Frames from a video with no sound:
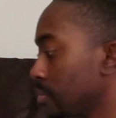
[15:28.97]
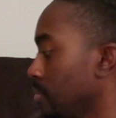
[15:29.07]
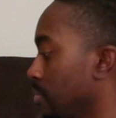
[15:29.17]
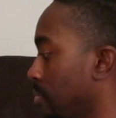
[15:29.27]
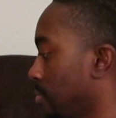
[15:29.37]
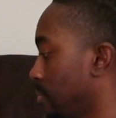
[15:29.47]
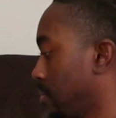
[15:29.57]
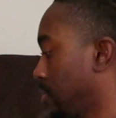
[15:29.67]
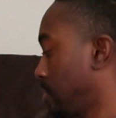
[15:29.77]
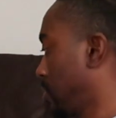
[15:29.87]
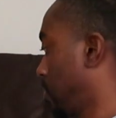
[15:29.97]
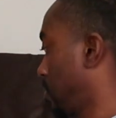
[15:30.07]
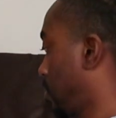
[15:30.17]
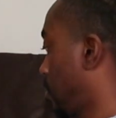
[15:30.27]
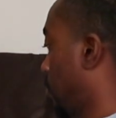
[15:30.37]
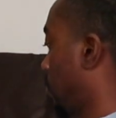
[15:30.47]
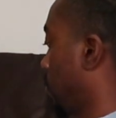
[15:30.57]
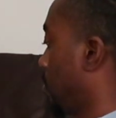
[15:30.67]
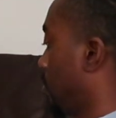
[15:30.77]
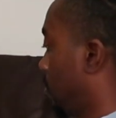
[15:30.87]

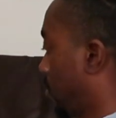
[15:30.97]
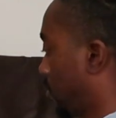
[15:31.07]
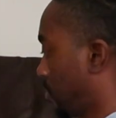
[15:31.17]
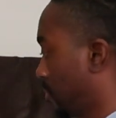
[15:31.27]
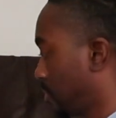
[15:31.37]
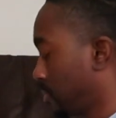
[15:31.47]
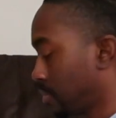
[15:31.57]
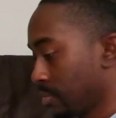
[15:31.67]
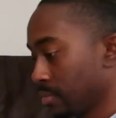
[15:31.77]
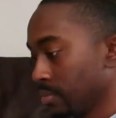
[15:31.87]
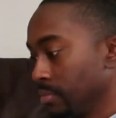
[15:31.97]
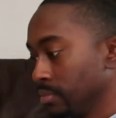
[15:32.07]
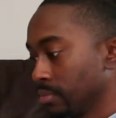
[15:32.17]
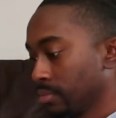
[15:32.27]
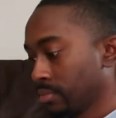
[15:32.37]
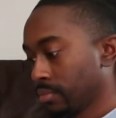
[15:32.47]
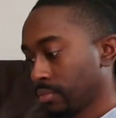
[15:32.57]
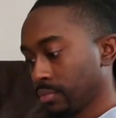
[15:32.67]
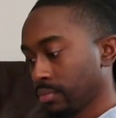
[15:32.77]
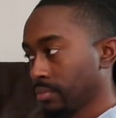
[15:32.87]

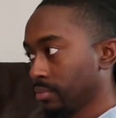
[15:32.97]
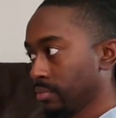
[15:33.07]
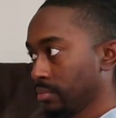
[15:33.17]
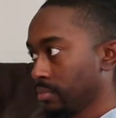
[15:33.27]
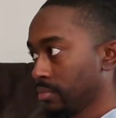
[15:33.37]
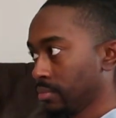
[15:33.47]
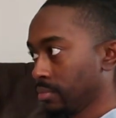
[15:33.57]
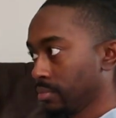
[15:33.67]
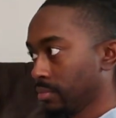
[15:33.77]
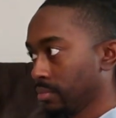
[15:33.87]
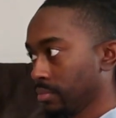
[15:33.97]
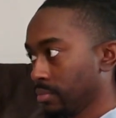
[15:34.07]
This person isn't speaking.